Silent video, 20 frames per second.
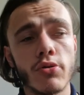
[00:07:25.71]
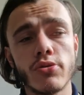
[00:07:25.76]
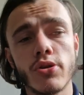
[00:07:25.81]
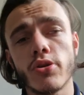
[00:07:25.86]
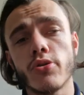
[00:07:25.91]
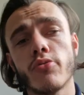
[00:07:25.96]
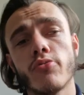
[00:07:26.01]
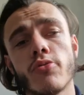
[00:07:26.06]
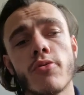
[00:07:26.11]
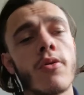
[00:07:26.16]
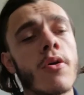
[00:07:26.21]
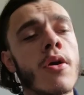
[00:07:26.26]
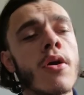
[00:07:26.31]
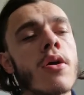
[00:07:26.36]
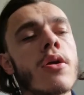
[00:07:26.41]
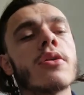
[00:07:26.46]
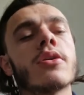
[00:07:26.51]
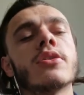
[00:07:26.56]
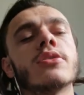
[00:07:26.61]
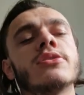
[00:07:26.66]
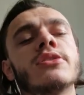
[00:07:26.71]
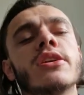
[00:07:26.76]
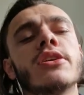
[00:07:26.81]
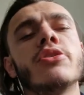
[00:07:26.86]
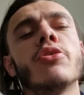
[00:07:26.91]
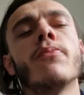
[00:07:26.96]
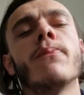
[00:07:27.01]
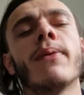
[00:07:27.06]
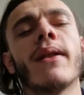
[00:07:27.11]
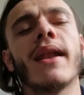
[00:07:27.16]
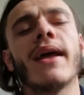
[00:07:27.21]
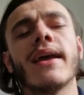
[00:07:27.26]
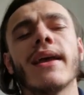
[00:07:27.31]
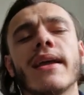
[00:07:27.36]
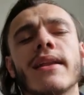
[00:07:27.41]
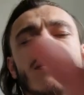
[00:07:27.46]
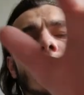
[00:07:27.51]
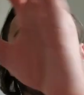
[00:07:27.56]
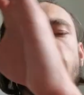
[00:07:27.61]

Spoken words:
Do you continue playing?